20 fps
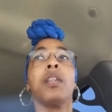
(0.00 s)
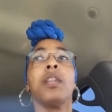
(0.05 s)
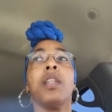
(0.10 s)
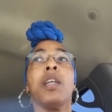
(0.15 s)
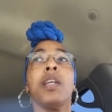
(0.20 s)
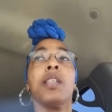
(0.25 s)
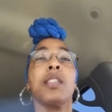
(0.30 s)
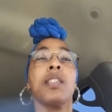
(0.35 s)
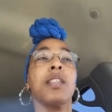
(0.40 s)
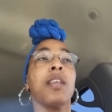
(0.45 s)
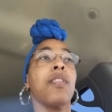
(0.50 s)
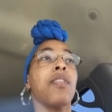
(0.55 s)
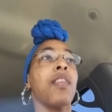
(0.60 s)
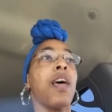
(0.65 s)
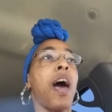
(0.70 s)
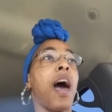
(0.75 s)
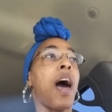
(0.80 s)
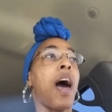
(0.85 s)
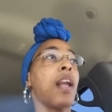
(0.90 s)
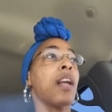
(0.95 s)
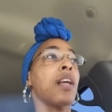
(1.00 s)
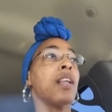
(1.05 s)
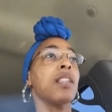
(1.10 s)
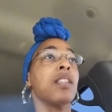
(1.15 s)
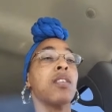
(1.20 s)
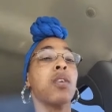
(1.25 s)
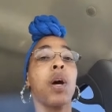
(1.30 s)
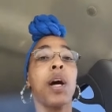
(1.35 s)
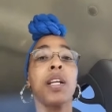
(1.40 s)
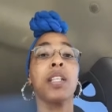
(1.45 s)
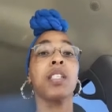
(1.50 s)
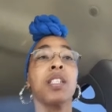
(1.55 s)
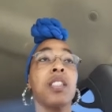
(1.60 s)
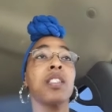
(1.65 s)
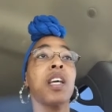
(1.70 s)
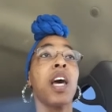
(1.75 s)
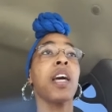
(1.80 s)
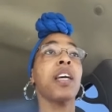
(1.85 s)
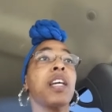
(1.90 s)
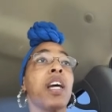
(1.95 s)
this and that and trying to
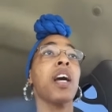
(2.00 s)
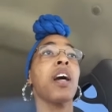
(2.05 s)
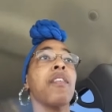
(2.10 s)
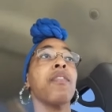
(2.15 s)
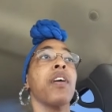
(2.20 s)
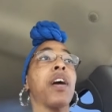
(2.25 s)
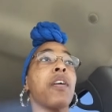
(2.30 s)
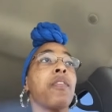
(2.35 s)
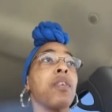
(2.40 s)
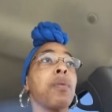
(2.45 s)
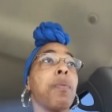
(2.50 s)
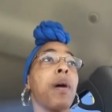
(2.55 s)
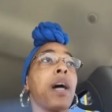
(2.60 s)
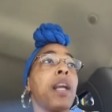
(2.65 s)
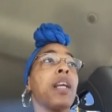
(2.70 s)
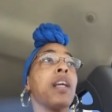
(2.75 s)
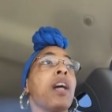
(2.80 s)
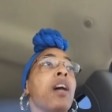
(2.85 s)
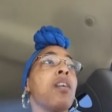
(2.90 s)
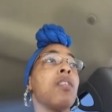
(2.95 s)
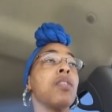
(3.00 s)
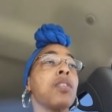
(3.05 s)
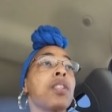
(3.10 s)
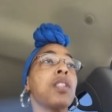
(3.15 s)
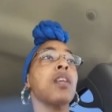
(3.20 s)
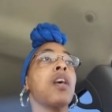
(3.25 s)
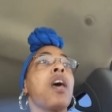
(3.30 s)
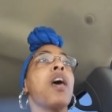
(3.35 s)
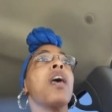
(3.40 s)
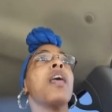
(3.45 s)
take care of everybody else